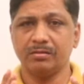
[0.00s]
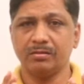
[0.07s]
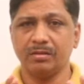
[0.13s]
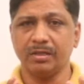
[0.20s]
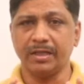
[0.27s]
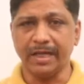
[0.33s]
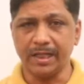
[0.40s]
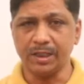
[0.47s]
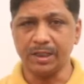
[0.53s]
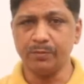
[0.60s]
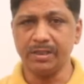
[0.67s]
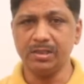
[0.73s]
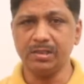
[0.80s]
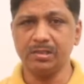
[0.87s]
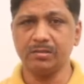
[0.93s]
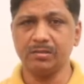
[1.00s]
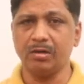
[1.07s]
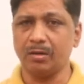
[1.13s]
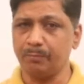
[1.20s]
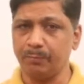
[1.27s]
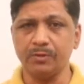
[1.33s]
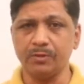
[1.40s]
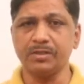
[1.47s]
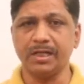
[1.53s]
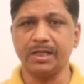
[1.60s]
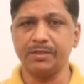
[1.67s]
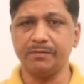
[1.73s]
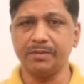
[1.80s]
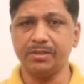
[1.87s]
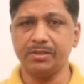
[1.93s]
graduates or
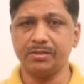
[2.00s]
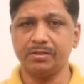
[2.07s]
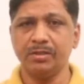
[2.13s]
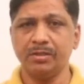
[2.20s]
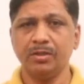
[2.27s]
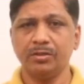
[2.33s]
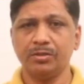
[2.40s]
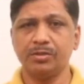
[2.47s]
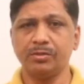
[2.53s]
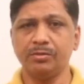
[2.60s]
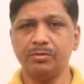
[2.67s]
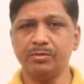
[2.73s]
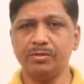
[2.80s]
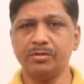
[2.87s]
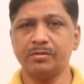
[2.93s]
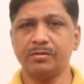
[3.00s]
postgraduates choose